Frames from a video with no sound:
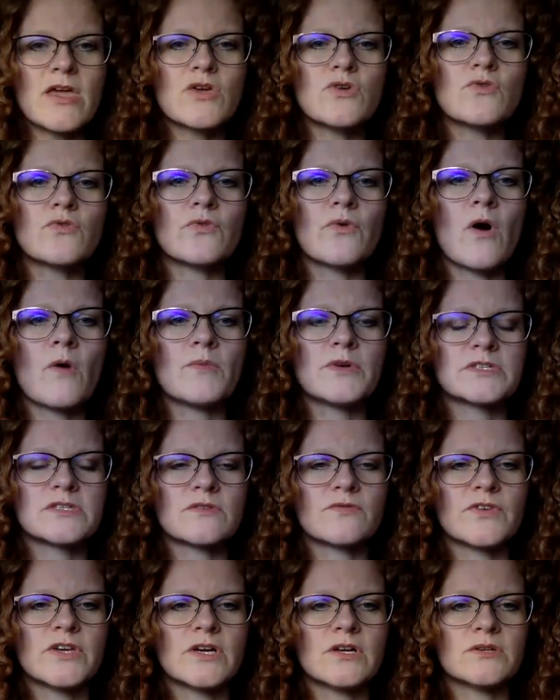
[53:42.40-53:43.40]
you
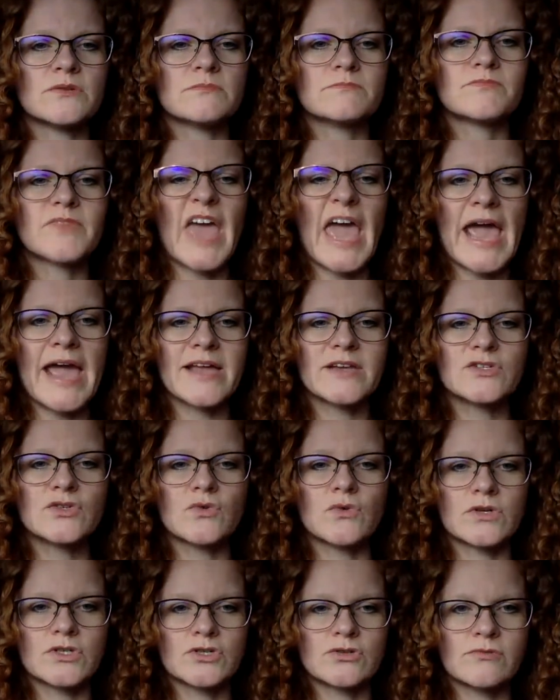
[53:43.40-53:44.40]
almost feel caged
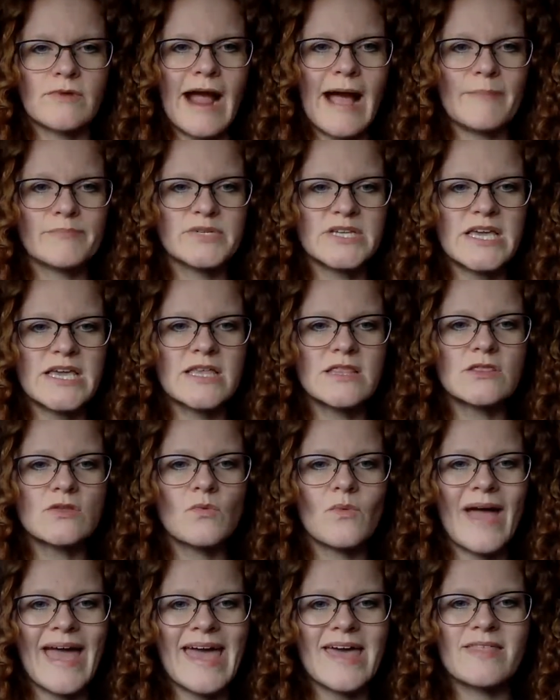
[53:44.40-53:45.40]
or trapped in the
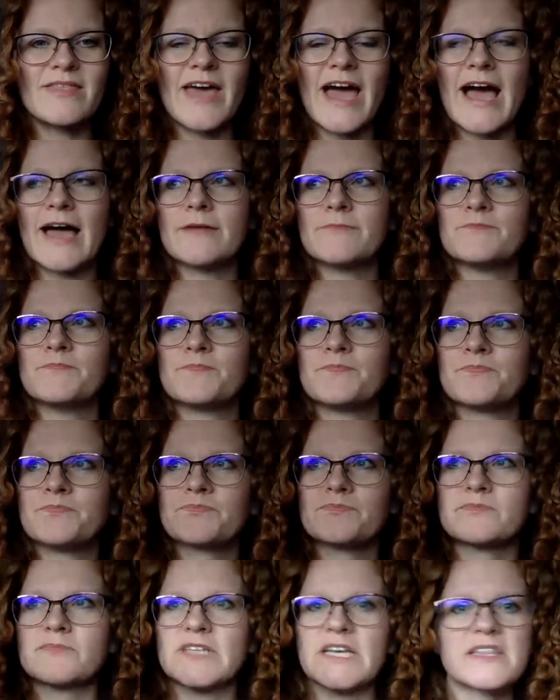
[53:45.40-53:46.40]
way that
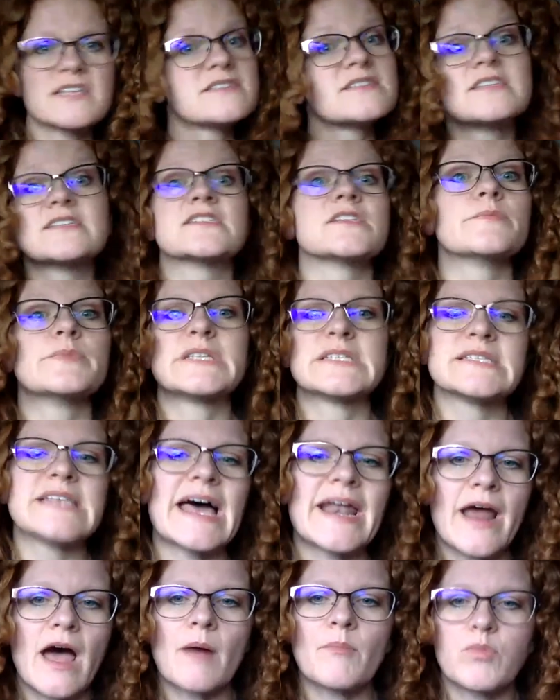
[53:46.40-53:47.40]
the system is
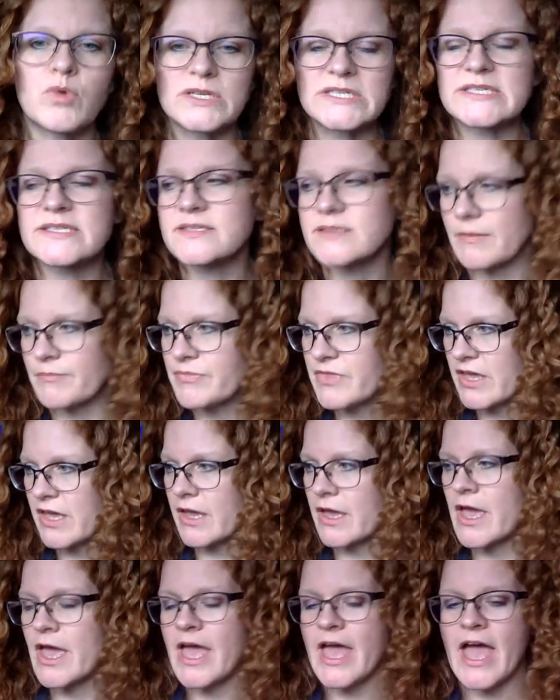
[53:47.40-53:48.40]
set up with
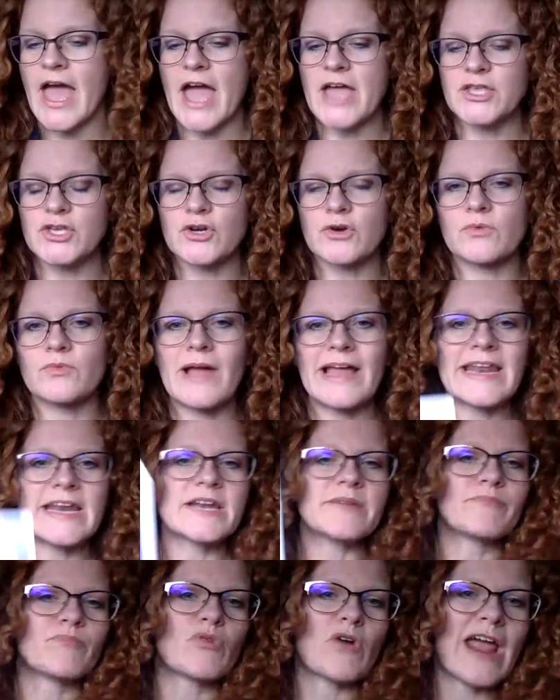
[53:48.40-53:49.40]
something, and you're ready
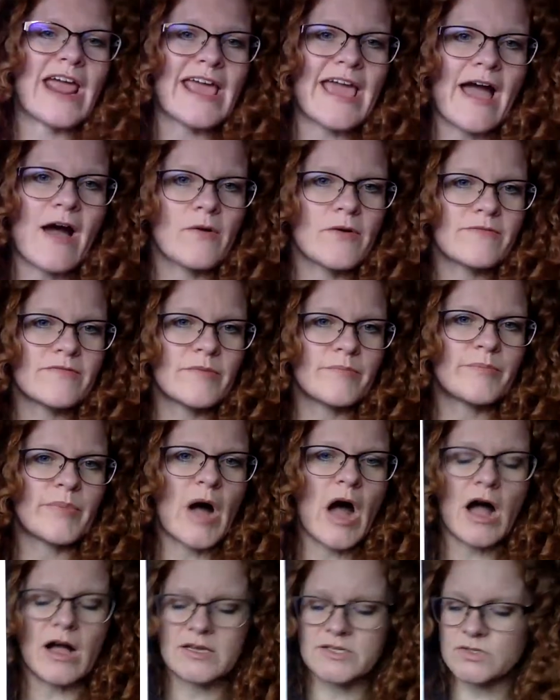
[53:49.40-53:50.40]
to break out of the
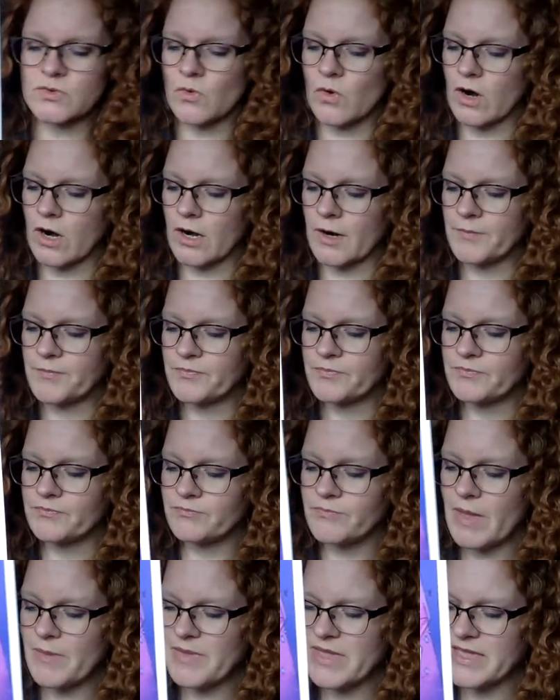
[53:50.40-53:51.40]
box, or
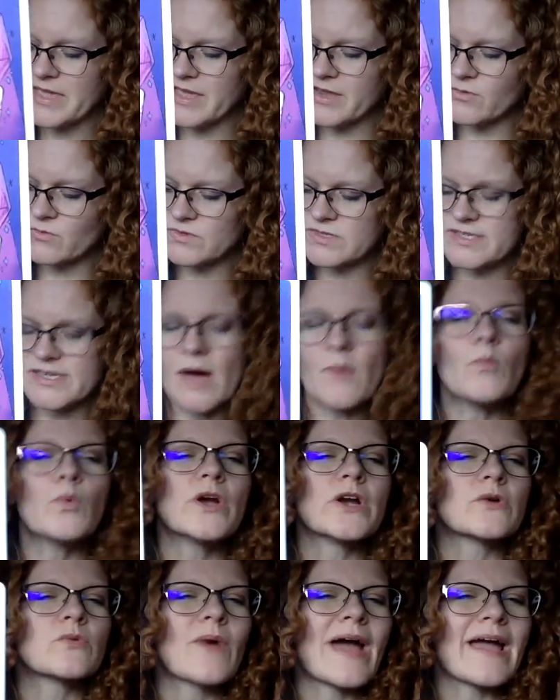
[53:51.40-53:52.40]
maybe in some
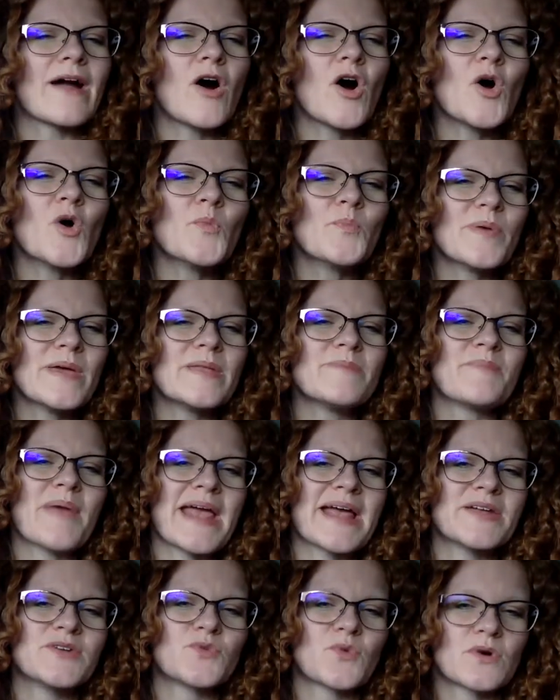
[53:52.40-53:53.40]
weird way, open
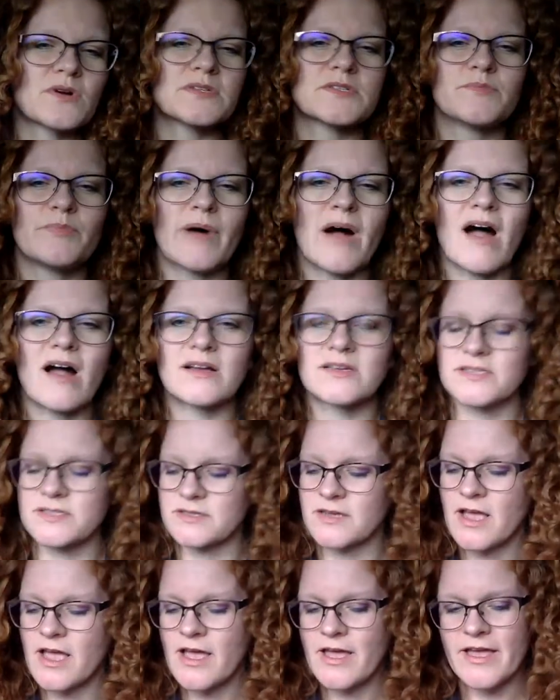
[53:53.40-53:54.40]
Pandora's
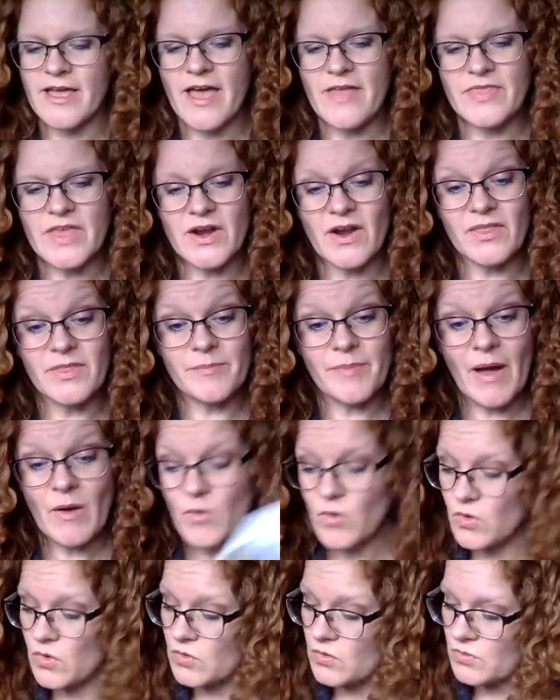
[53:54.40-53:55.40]
box. And then on the back,
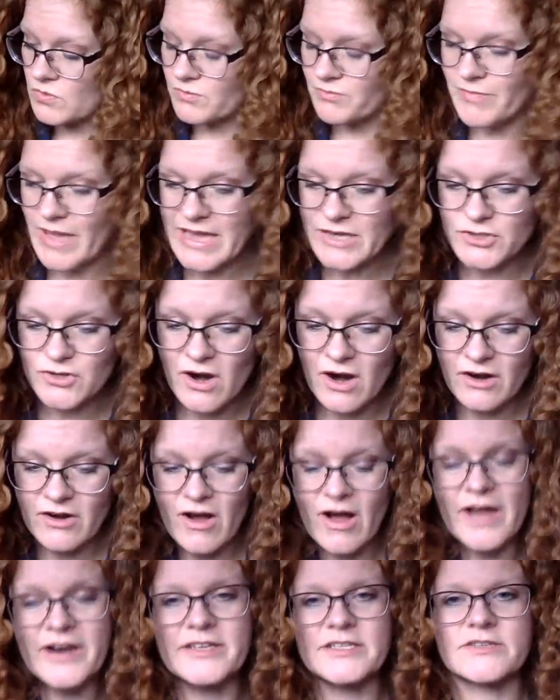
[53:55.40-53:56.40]
ooh, major
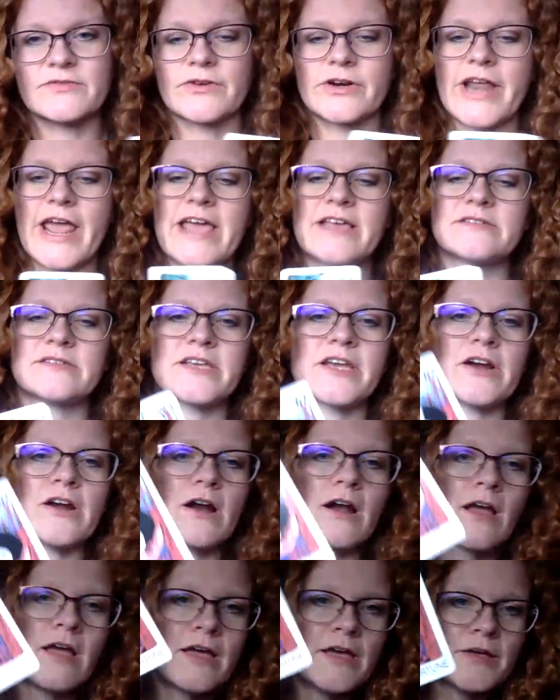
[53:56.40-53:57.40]
arcanas for days here.